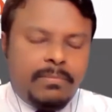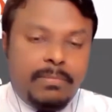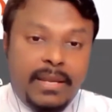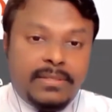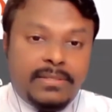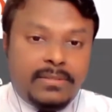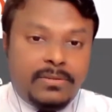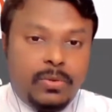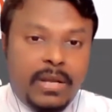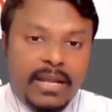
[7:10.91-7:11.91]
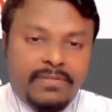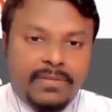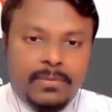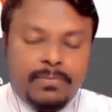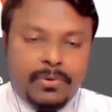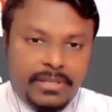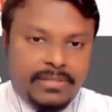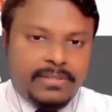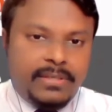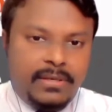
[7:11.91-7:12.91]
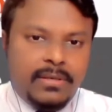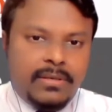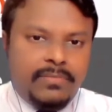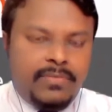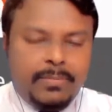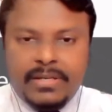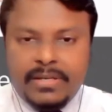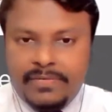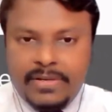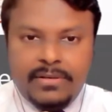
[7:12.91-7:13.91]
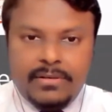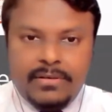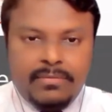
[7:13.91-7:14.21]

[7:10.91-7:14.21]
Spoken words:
Males do have the potency. We might have read in